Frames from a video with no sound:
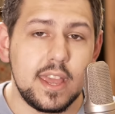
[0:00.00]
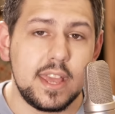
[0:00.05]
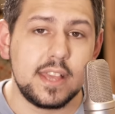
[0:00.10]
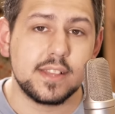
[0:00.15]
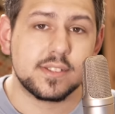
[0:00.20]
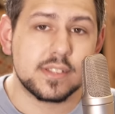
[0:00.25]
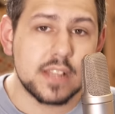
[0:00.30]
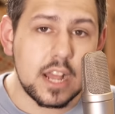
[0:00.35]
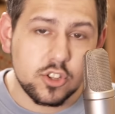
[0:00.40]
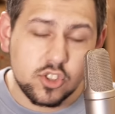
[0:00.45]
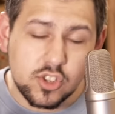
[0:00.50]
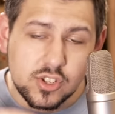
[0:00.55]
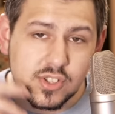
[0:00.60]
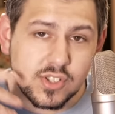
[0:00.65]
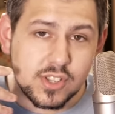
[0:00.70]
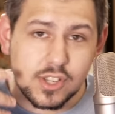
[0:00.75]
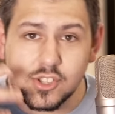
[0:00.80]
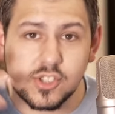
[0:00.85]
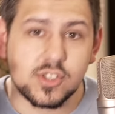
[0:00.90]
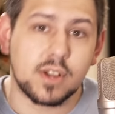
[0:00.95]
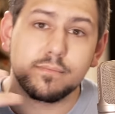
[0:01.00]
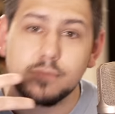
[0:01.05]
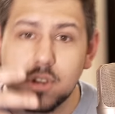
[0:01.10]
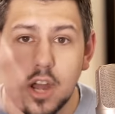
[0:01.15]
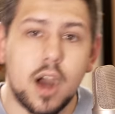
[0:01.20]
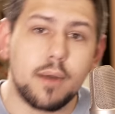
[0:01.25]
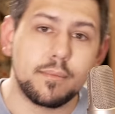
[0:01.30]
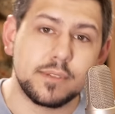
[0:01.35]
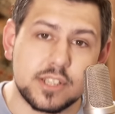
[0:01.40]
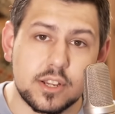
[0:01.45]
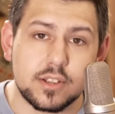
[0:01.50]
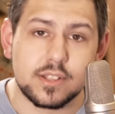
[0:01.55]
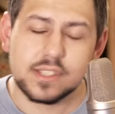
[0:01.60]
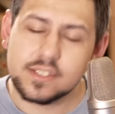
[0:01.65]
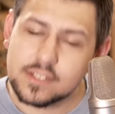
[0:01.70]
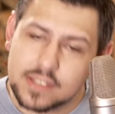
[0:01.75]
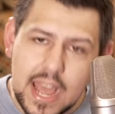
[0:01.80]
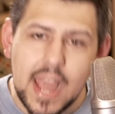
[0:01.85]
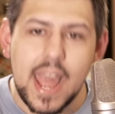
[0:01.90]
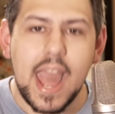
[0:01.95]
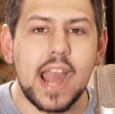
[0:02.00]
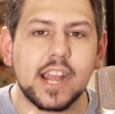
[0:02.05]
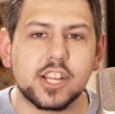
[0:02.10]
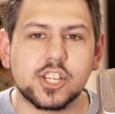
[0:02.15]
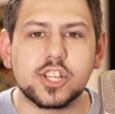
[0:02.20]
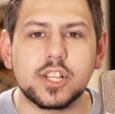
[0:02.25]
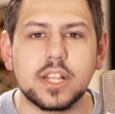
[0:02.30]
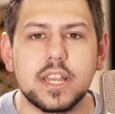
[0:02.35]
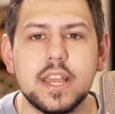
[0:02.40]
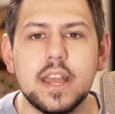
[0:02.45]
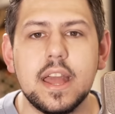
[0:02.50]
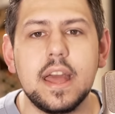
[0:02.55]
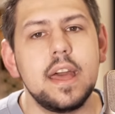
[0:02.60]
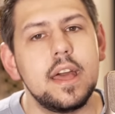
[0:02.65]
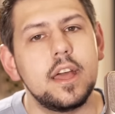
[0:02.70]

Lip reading: he's not just some commentator. This guy actually,